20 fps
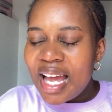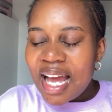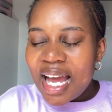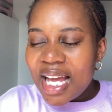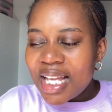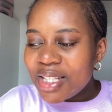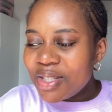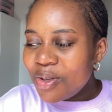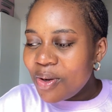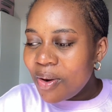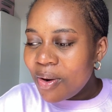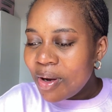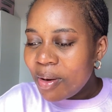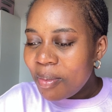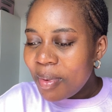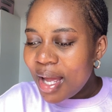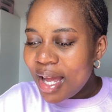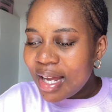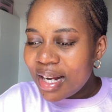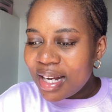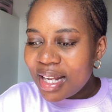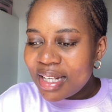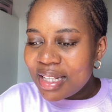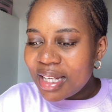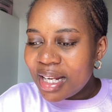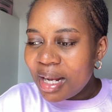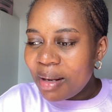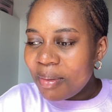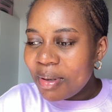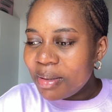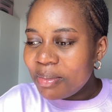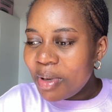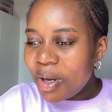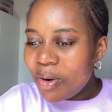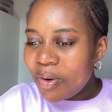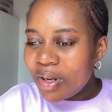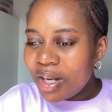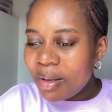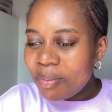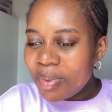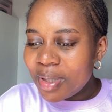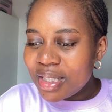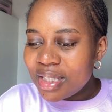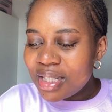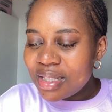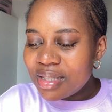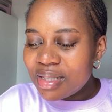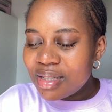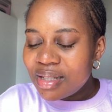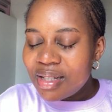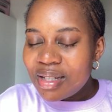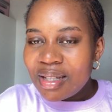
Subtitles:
At your bang landing, I went back on a patish.